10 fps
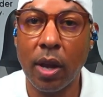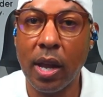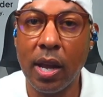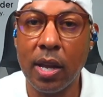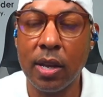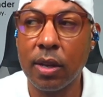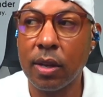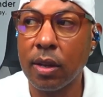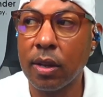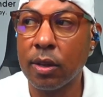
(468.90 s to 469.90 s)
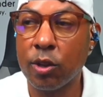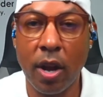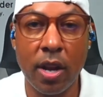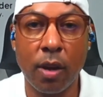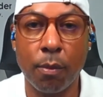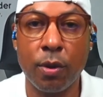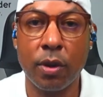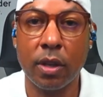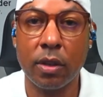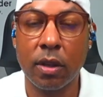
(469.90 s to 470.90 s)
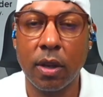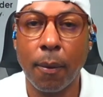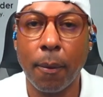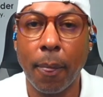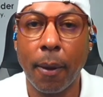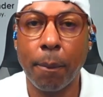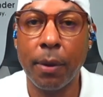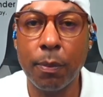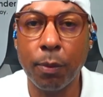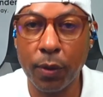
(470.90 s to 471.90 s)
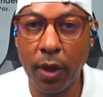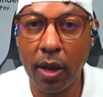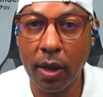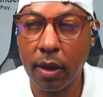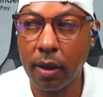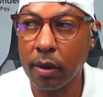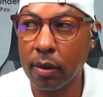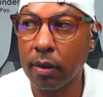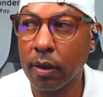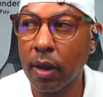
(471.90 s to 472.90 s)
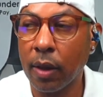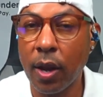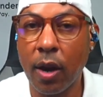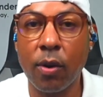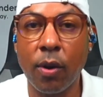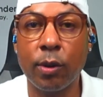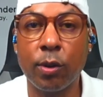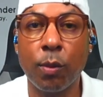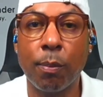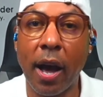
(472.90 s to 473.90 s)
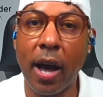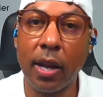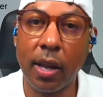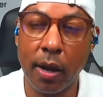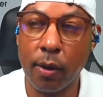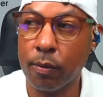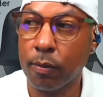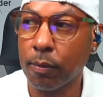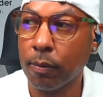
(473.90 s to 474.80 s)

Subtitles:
in trading communities. People think that they're going to buy an account